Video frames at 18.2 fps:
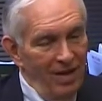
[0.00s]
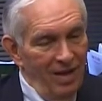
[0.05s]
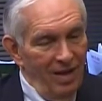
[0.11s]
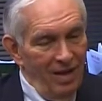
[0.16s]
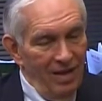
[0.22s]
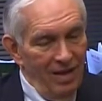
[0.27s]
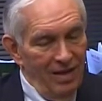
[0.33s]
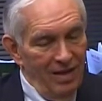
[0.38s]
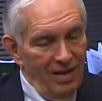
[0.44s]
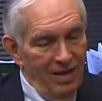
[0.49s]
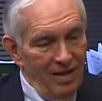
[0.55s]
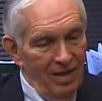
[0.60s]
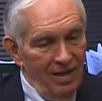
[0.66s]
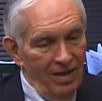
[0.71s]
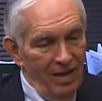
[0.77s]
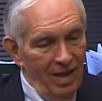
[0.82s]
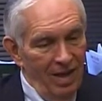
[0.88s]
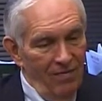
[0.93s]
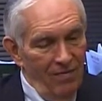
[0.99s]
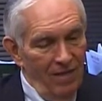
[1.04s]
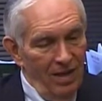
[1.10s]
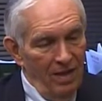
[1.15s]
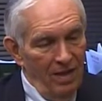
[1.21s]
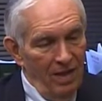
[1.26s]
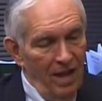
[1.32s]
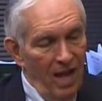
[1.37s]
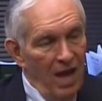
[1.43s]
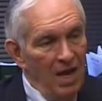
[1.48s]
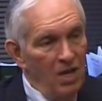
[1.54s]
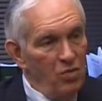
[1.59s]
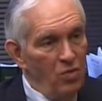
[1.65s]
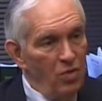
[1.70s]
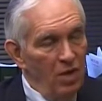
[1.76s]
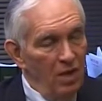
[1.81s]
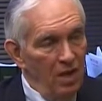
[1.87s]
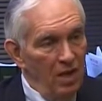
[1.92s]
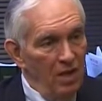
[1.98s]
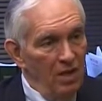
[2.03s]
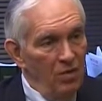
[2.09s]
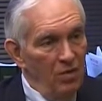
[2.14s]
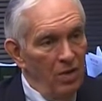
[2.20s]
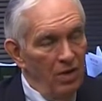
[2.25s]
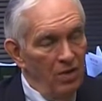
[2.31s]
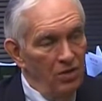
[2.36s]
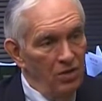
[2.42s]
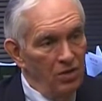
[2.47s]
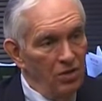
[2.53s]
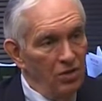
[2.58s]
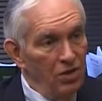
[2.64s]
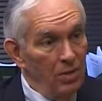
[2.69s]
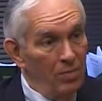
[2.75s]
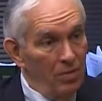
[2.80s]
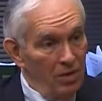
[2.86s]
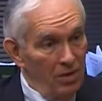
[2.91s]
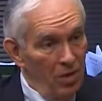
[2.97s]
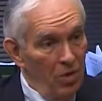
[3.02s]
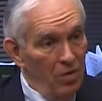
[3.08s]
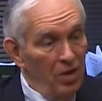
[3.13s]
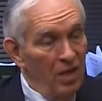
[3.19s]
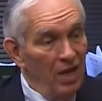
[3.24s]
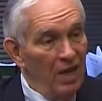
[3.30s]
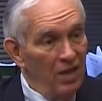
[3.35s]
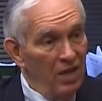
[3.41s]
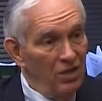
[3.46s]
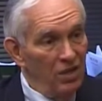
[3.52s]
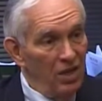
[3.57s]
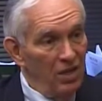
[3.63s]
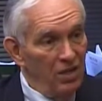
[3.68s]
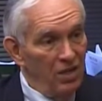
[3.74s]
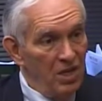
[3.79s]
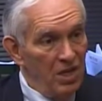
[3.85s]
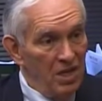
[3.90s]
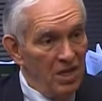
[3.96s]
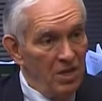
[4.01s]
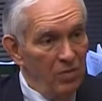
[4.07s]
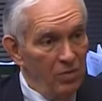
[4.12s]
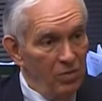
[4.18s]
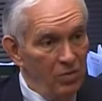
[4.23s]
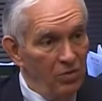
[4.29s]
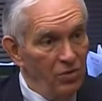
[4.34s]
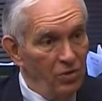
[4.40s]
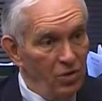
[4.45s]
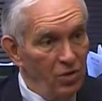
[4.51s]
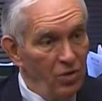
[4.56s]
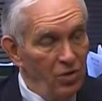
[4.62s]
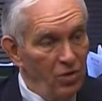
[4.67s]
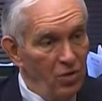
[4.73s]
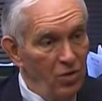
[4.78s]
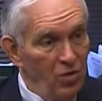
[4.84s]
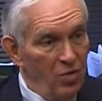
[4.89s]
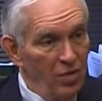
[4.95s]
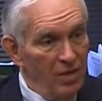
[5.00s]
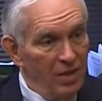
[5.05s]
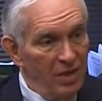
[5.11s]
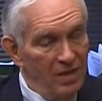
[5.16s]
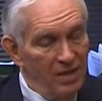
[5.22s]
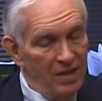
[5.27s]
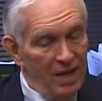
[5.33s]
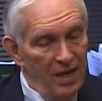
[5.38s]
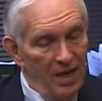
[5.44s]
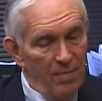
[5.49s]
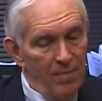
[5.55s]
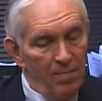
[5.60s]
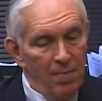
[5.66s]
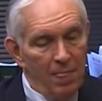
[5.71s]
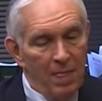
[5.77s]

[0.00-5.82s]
And I found out how you get in. You took something called the LSAT, which is sort of new at that time.